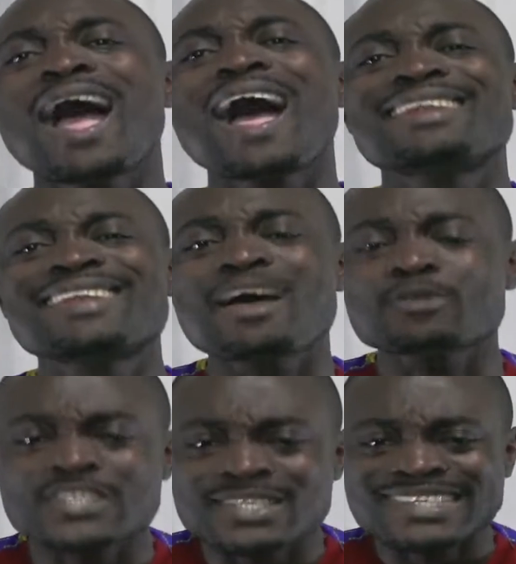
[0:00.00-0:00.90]
are now
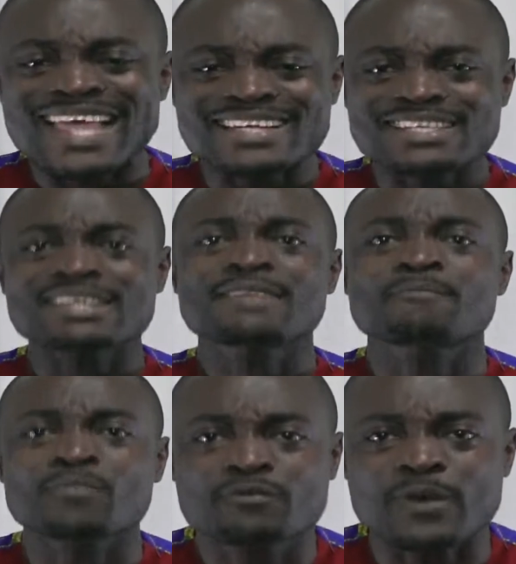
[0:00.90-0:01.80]
set
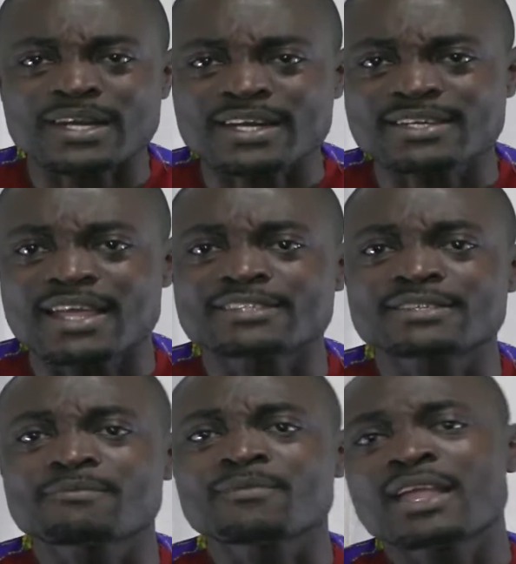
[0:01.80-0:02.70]
for greatness.